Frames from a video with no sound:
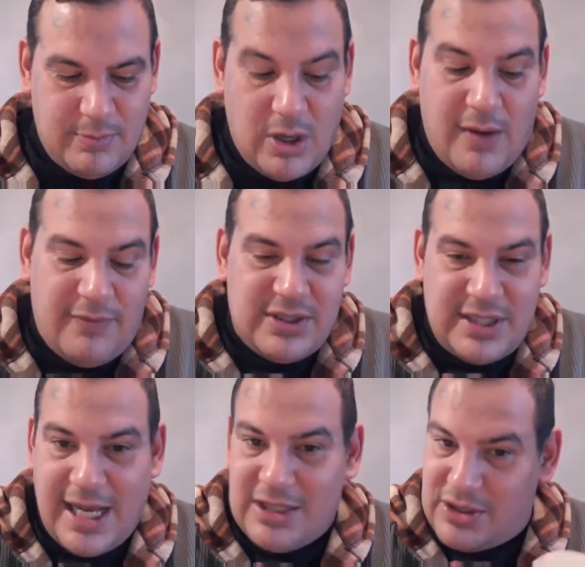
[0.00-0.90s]
obviously
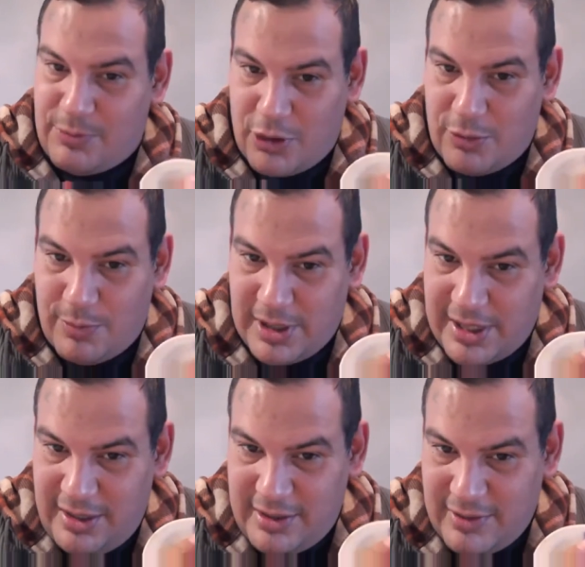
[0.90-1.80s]
has the purple in
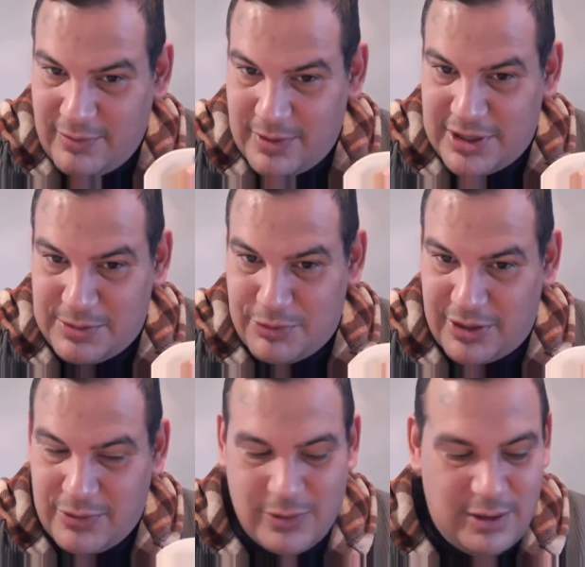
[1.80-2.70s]
it, which is pretty
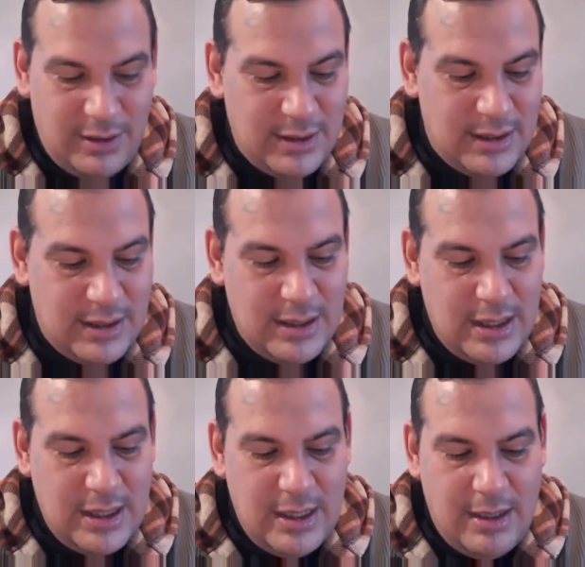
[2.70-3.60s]
cool.
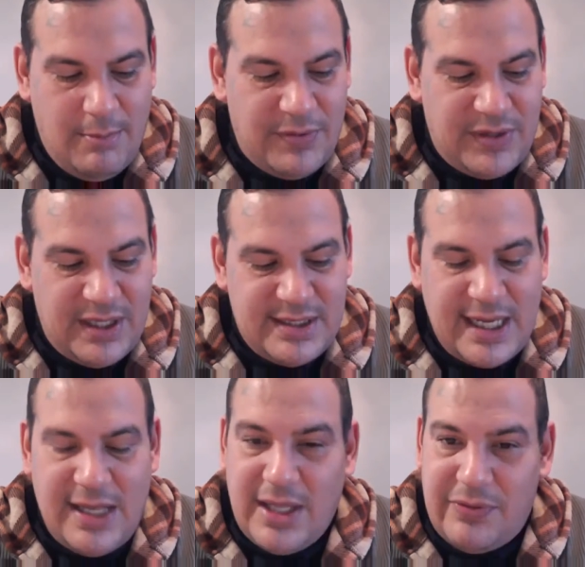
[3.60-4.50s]
But they
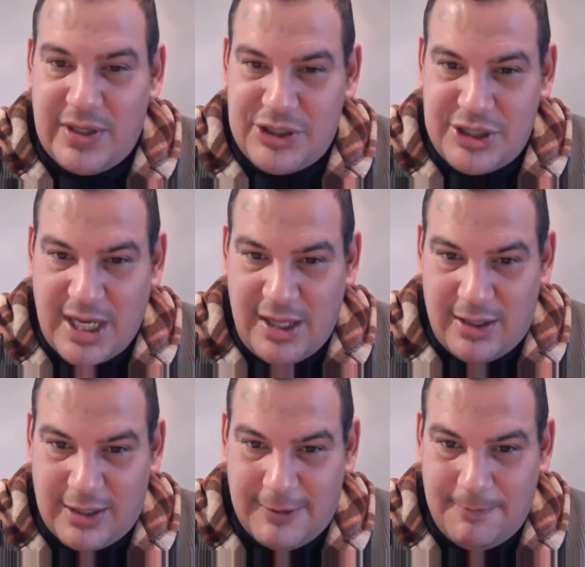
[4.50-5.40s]
say that the
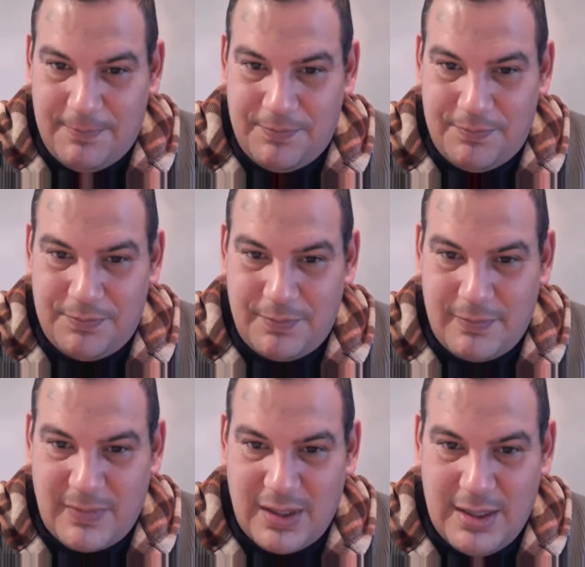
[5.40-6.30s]
shell
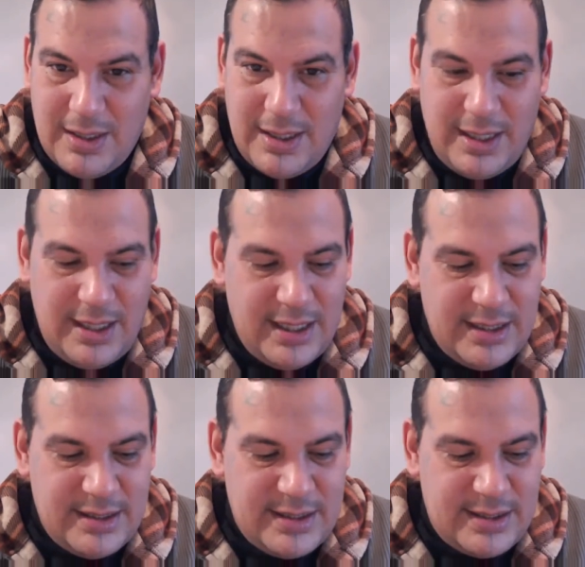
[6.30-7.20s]

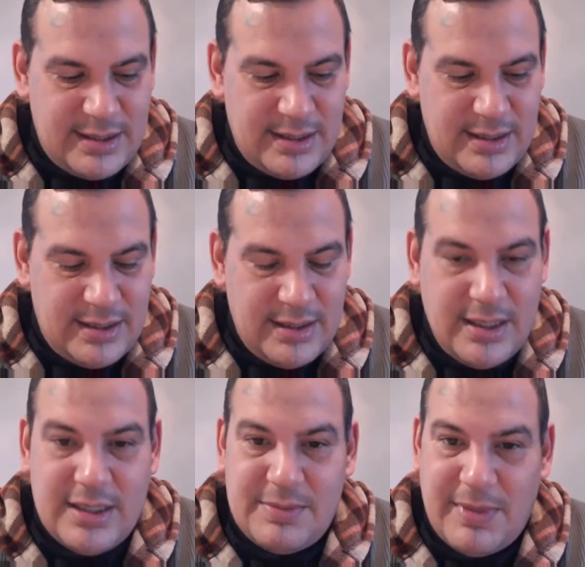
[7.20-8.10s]
is
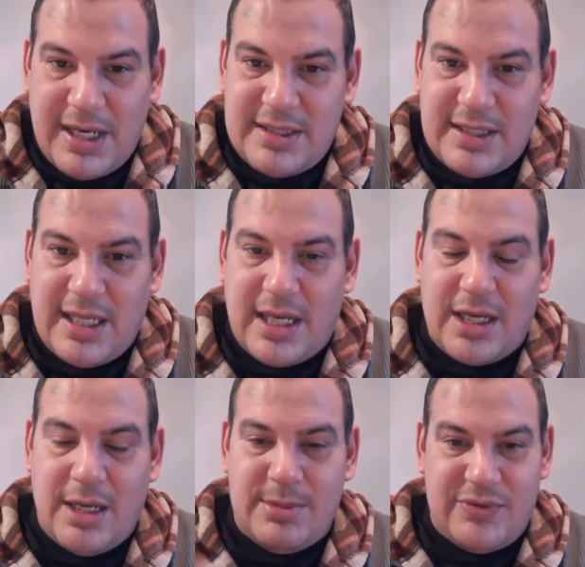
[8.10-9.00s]
medicine that
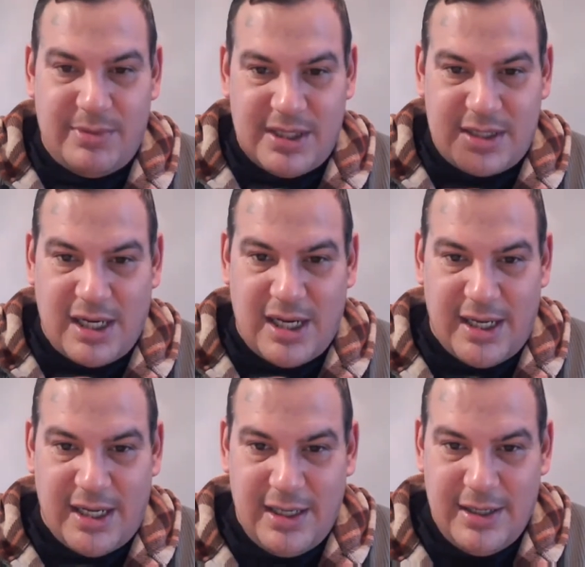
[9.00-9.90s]
comes from the sky.